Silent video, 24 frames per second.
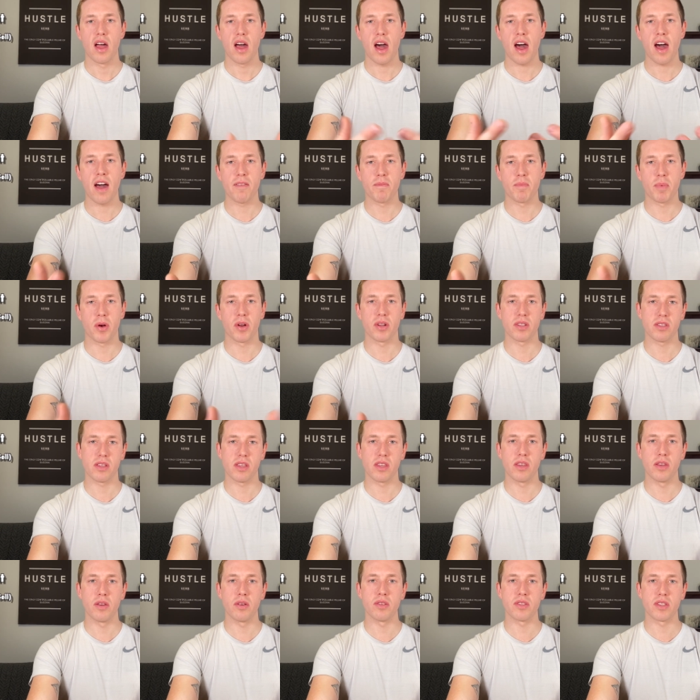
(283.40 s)
I've personally
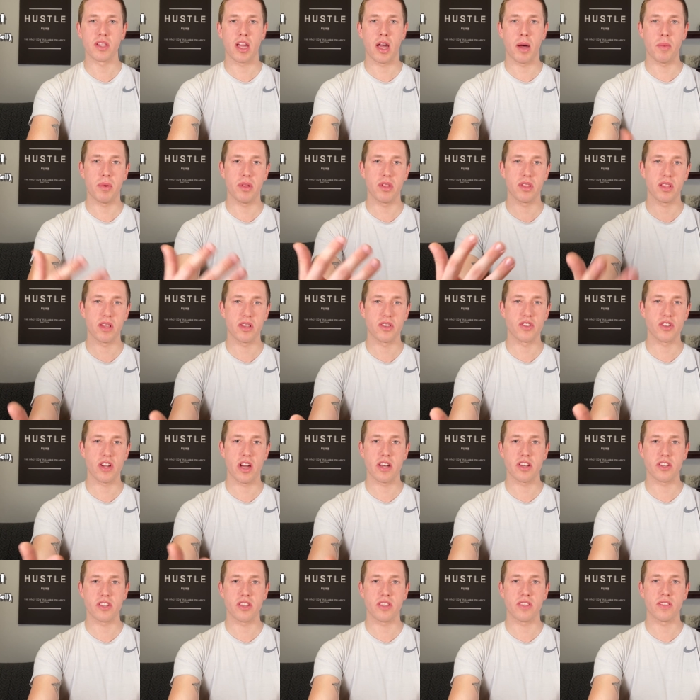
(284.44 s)
used a couple of these
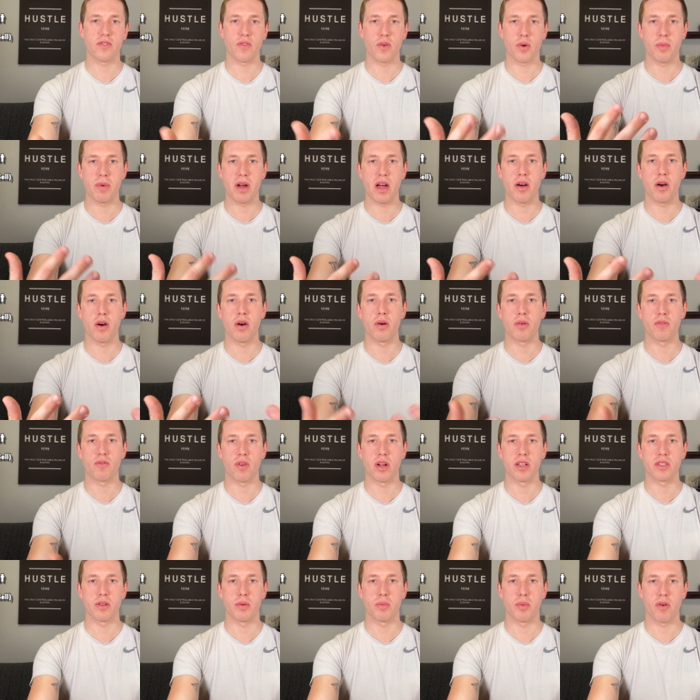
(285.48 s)
strategies for my own
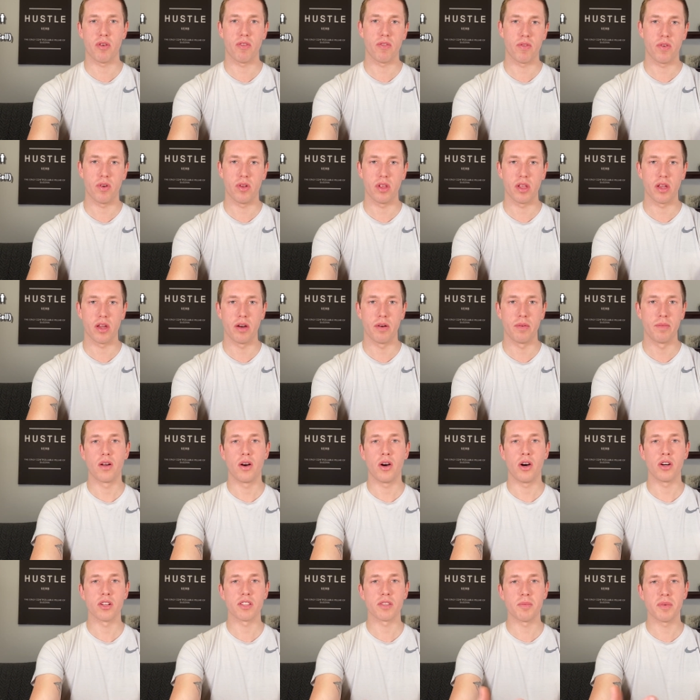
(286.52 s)
rental portfolio.
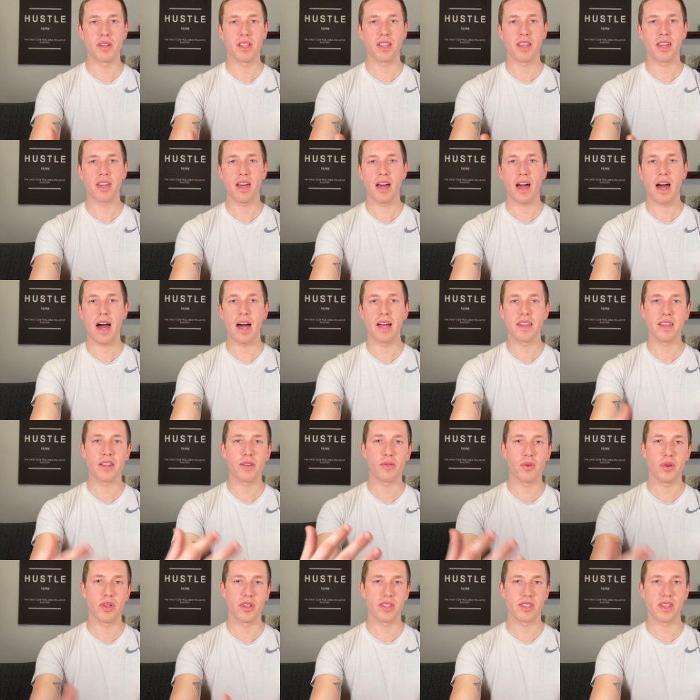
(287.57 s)
Ultimately, I think
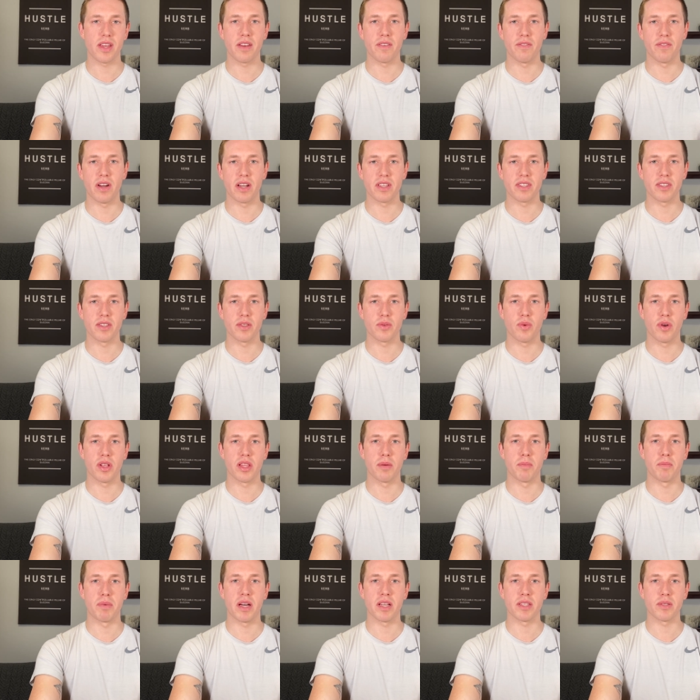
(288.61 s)
real estate investing is one of
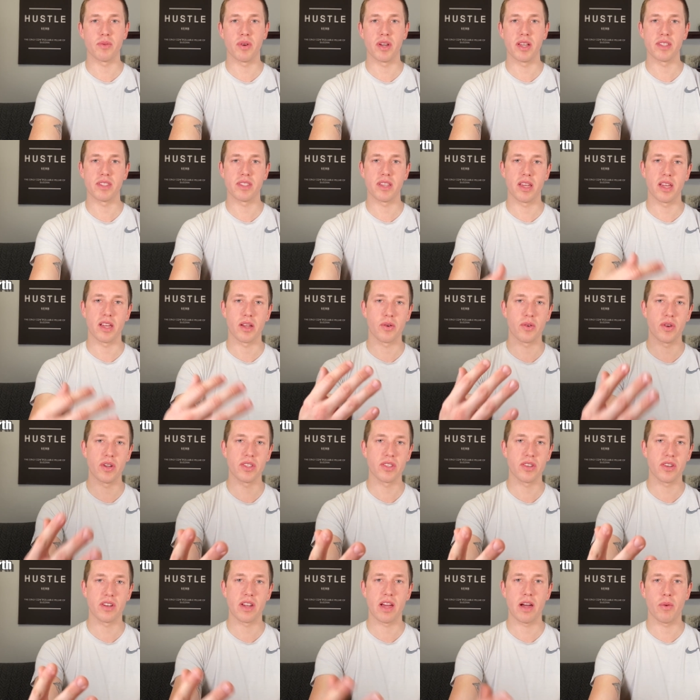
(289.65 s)
the best ways to increase
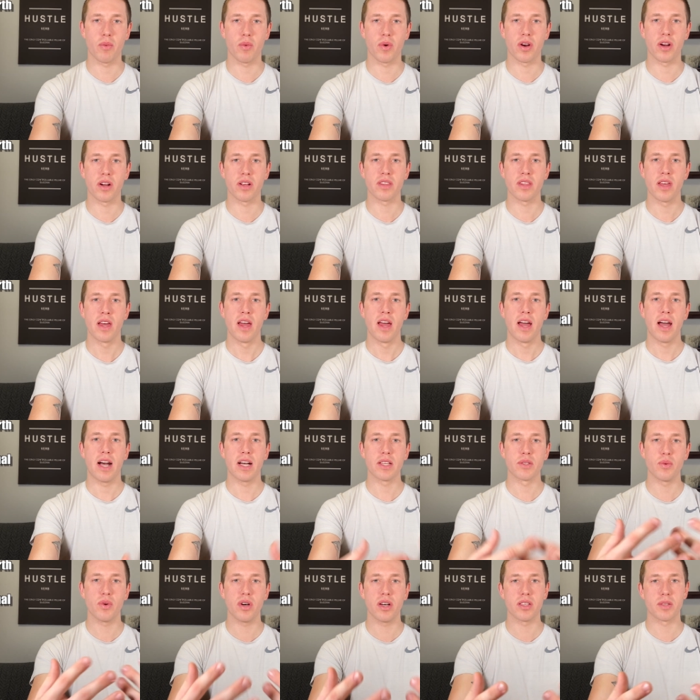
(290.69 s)
your net worth
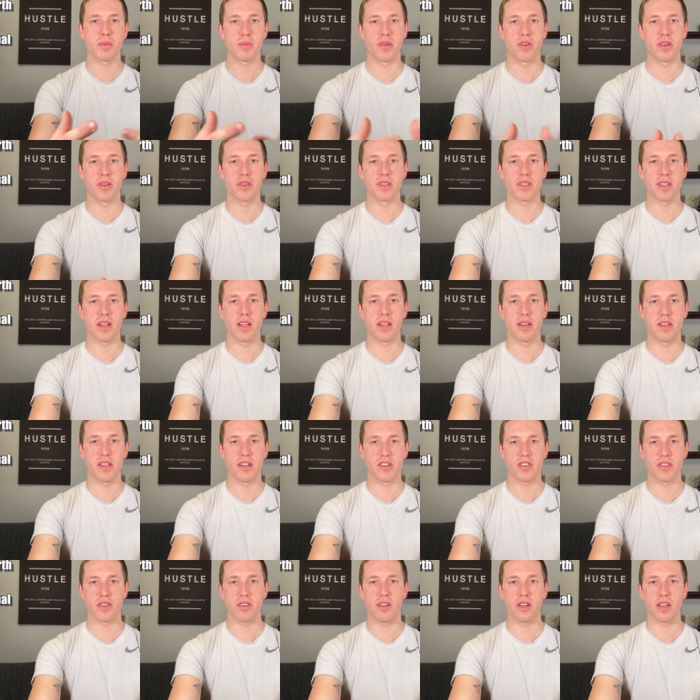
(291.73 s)
as well as produce an
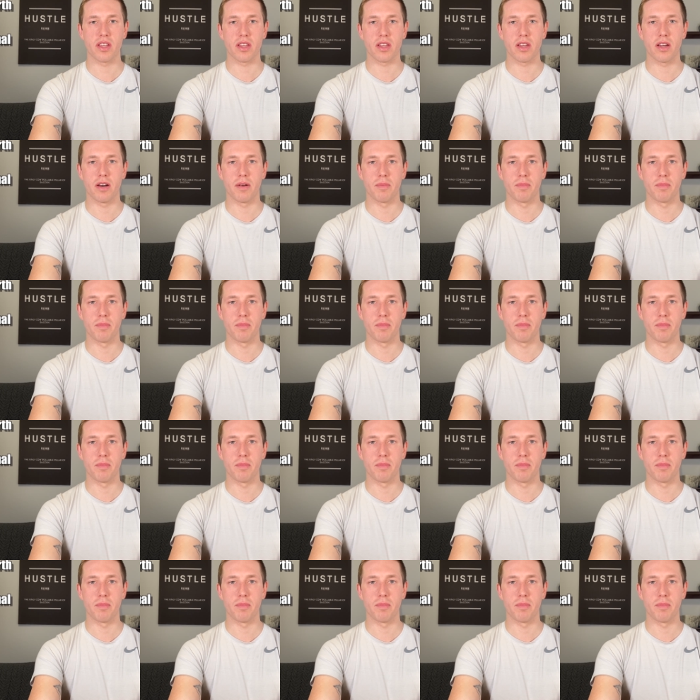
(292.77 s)
additional income.